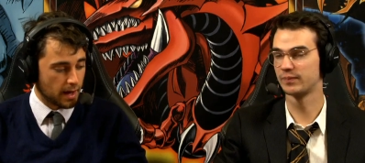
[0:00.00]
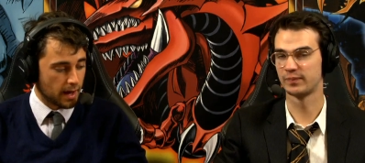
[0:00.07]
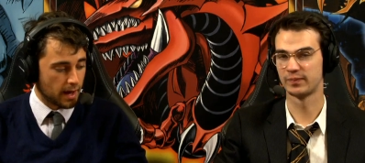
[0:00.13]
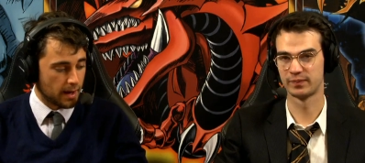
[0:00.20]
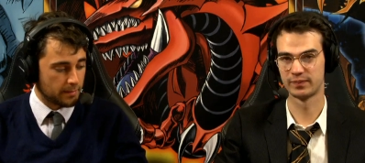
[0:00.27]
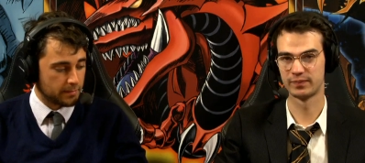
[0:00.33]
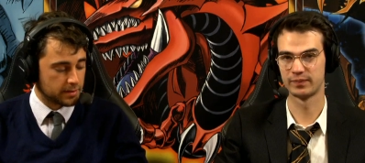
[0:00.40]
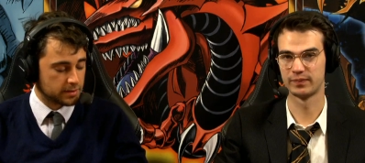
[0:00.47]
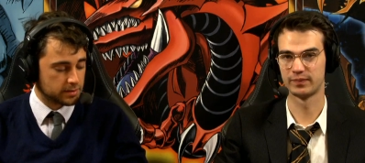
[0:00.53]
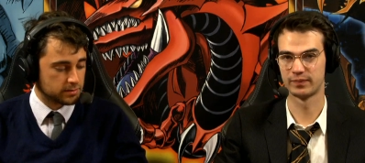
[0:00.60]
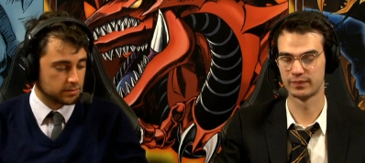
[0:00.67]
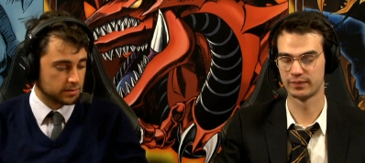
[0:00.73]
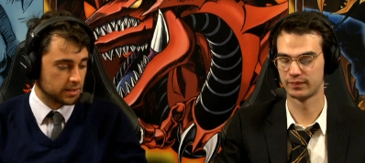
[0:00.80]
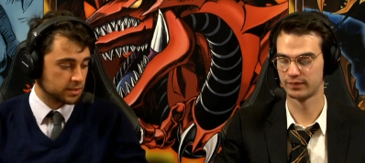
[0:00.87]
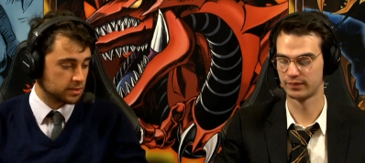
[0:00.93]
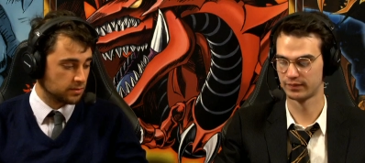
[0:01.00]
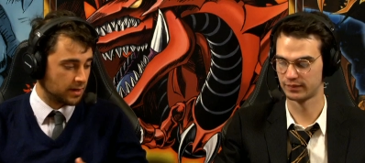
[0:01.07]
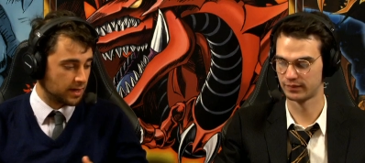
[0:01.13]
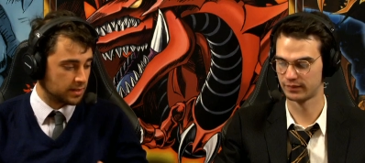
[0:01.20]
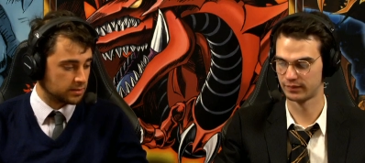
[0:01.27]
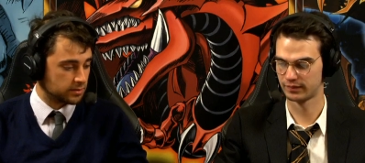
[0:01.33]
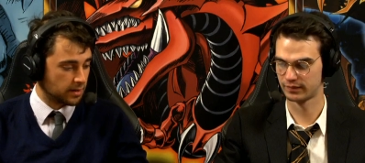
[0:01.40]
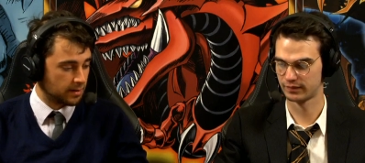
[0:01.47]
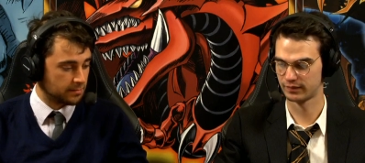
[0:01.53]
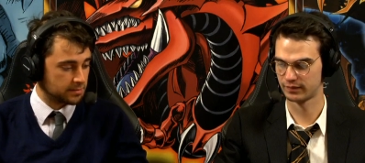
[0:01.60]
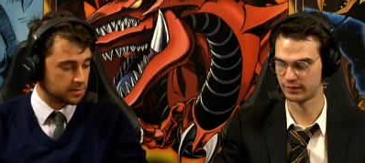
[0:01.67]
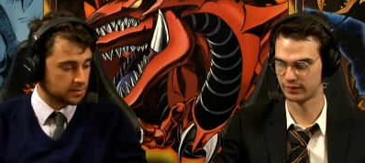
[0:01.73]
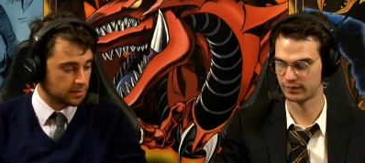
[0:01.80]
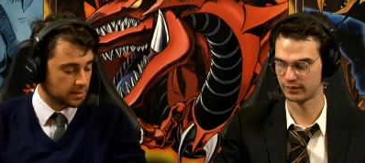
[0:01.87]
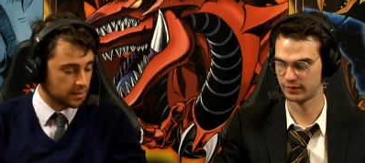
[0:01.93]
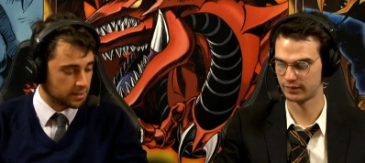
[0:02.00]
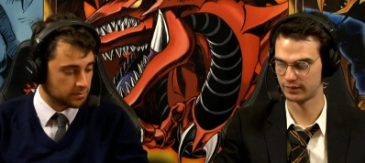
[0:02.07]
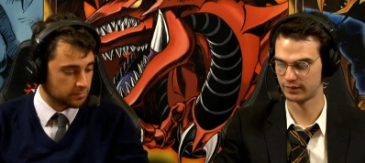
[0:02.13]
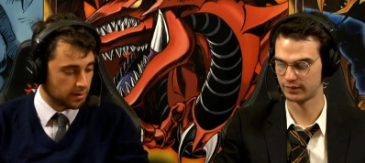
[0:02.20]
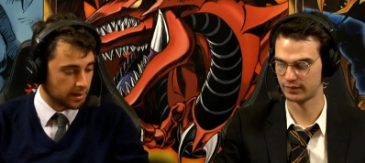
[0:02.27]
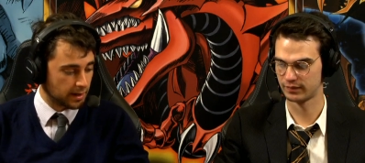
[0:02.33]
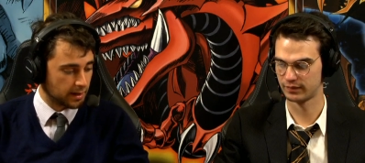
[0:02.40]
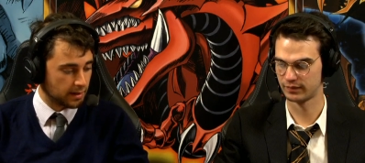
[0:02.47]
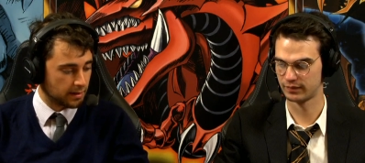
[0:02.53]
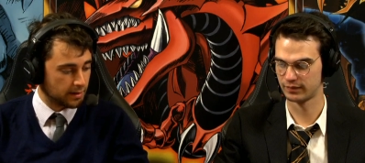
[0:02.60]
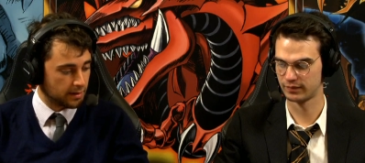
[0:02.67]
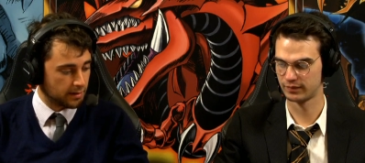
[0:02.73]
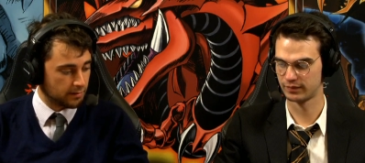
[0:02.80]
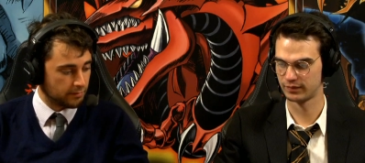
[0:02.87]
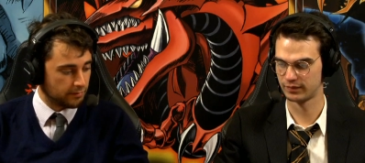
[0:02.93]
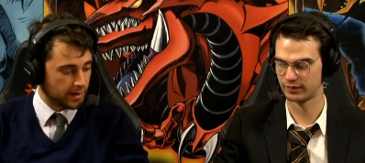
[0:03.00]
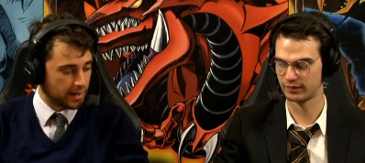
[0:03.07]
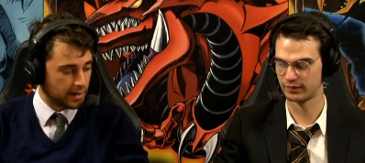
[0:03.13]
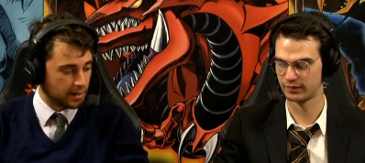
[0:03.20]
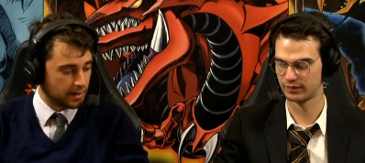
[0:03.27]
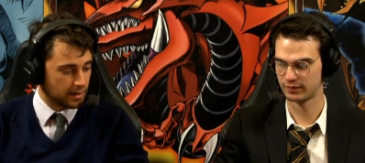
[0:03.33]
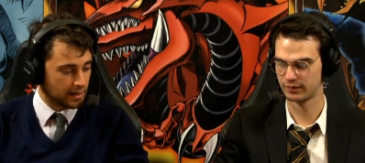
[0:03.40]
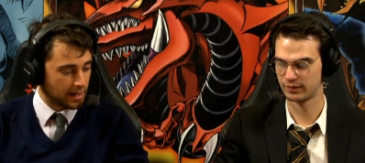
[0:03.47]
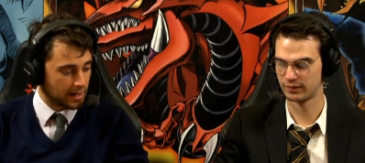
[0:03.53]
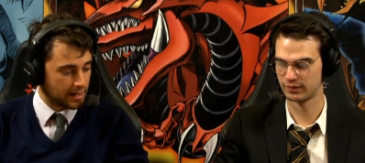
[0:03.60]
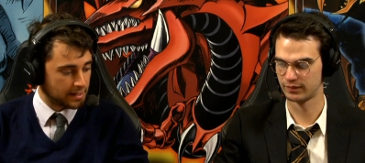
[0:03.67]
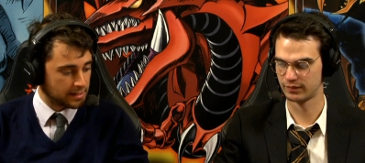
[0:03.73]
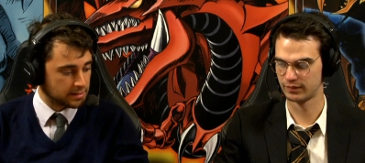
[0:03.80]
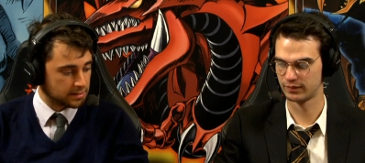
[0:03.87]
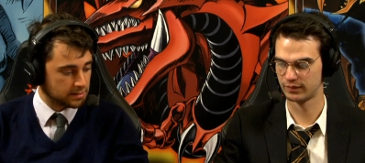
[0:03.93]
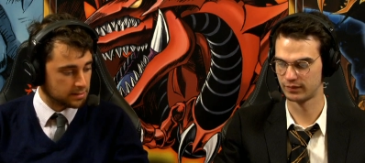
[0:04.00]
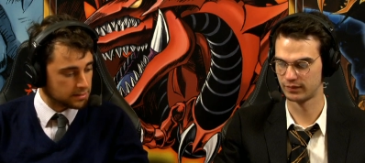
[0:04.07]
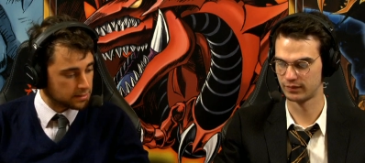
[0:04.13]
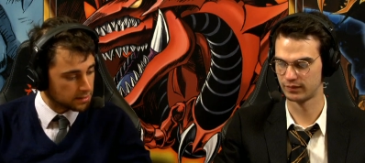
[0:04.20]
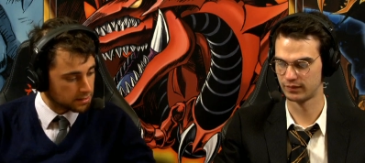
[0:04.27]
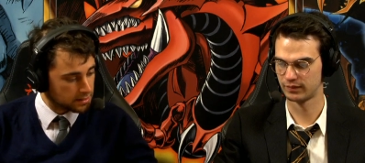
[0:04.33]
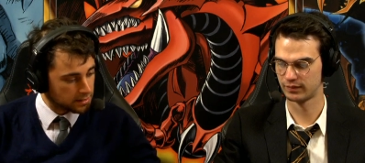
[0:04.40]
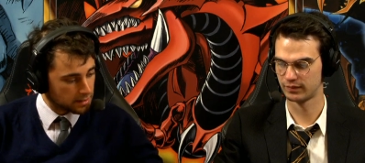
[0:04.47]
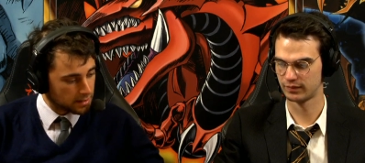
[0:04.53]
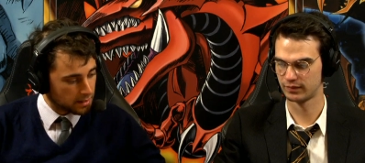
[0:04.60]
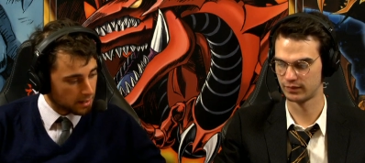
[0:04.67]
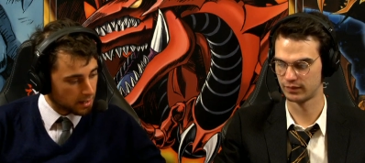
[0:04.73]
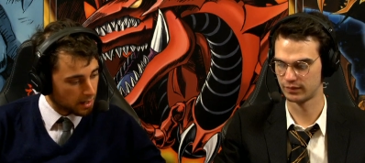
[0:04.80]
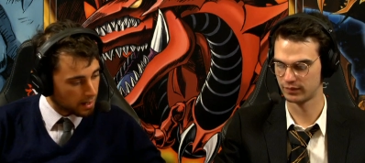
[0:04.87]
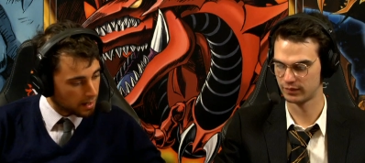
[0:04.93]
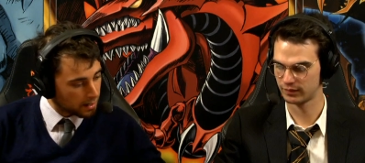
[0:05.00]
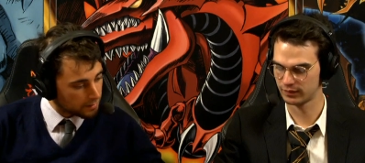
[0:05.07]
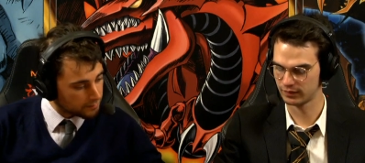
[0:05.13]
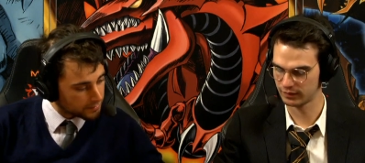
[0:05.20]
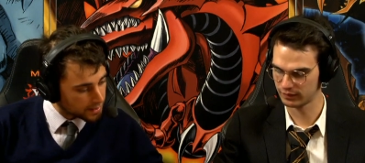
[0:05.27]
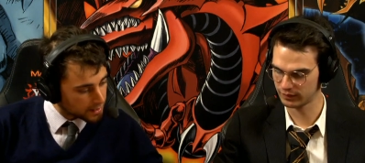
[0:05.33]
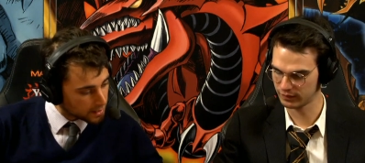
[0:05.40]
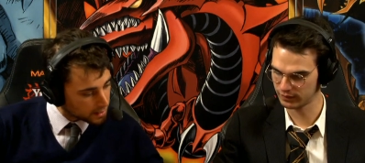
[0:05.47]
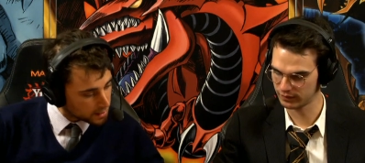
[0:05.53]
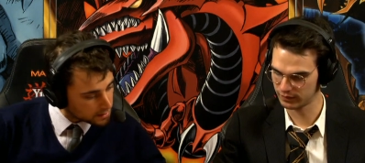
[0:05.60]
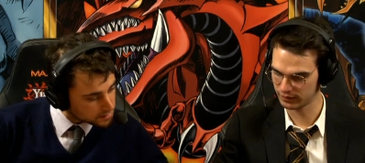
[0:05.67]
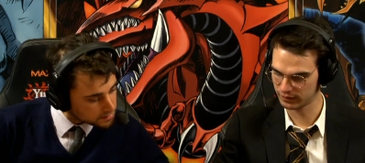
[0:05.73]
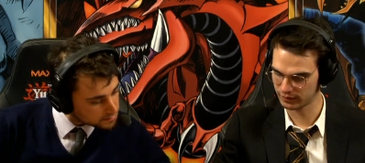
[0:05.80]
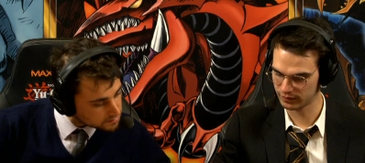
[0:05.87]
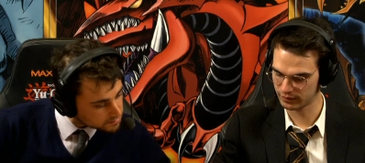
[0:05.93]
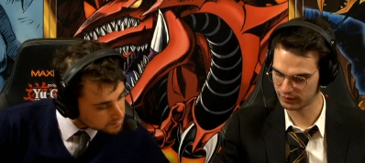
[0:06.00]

Speaker 1: Uh, but the traditional hand traps that he's running, Veiler and uh, Veiler,